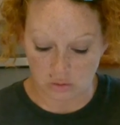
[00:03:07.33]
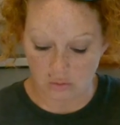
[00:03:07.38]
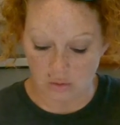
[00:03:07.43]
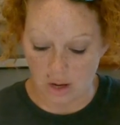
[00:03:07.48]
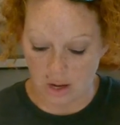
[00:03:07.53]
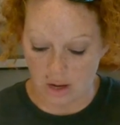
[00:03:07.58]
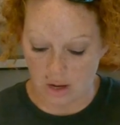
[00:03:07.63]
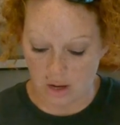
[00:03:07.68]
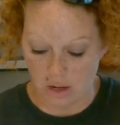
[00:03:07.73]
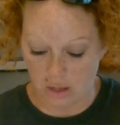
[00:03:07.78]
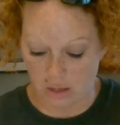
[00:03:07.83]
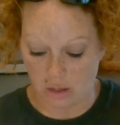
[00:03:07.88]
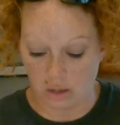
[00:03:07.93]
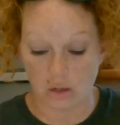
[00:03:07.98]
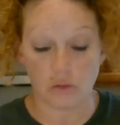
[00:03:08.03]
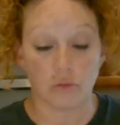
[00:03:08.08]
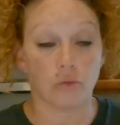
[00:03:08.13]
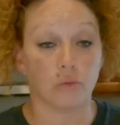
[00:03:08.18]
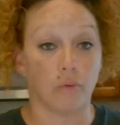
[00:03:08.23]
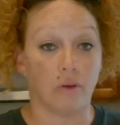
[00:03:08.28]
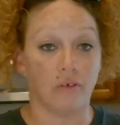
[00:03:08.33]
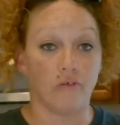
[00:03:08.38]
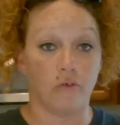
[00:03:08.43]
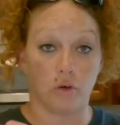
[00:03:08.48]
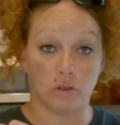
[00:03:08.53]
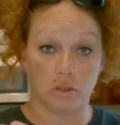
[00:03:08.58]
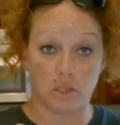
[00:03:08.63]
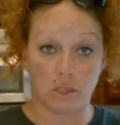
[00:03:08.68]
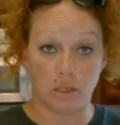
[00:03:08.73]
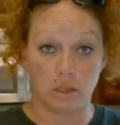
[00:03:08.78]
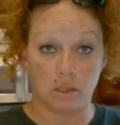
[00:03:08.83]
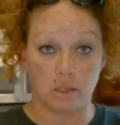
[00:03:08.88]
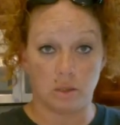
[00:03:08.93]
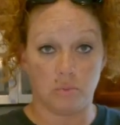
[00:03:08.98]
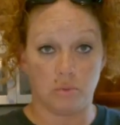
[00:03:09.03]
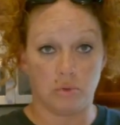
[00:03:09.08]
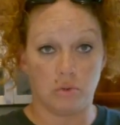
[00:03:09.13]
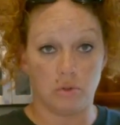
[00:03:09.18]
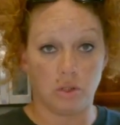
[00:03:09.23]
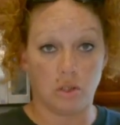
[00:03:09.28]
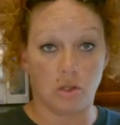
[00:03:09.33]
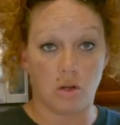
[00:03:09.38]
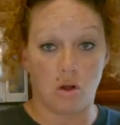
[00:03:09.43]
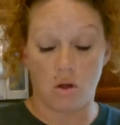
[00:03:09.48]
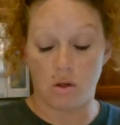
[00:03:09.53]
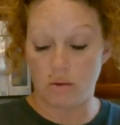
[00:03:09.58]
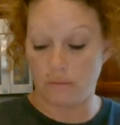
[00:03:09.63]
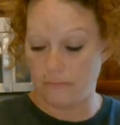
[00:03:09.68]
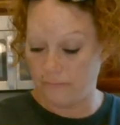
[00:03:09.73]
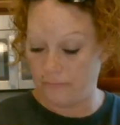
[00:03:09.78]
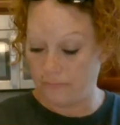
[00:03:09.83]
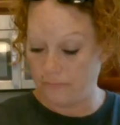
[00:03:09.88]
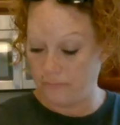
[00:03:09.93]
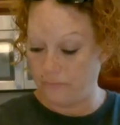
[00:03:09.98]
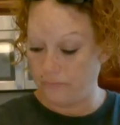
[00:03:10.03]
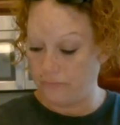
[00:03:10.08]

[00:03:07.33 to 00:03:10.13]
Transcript: to add 3/4 teaspoon of salt.